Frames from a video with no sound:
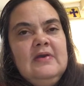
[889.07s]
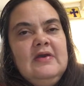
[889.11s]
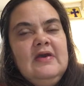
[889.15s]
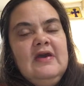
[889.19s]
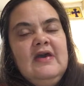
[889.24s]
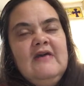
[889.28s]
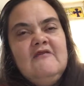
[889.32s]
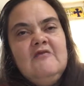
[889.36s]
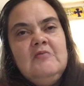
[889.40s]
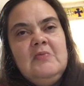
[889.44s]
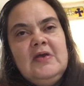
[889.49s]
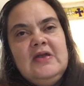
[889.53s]

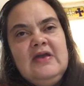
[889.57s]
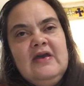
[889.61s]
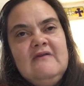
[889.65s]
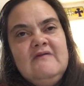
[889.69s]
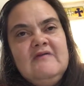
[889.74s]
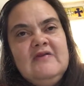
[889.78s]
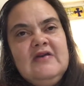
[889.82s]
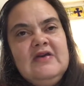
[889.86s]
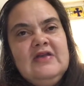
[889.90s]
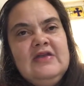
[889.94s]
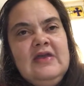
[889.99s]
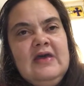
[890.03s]
Everybody have a
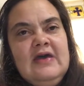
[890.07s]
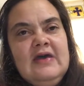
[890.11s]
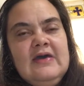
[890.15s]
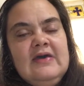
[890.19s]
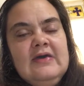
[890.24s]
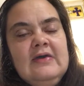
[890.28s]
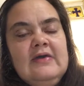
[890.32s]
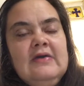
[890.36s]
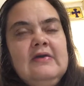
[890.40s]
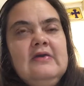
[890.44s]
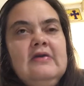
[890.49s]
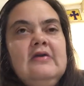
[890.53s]
good day.
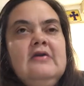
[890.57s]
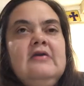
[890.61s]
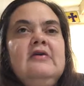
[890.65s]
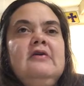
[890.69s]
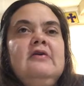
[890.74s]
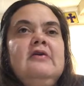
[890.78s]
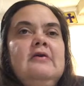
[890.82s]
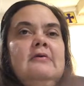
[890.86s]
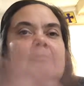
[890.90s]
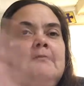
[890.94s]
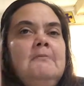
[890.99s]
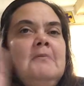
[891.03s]

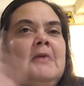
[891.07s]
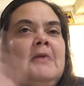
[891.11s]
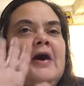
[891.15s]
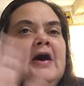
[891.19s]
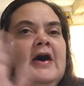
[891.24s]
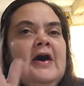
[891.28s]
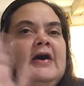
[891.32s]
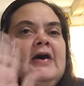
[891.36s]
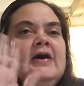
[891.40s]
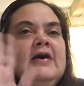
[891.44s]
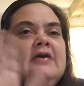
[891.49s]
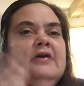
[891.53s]

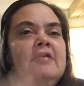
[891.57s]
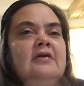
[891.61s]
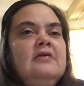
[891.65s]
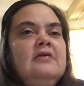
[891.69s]
Bye.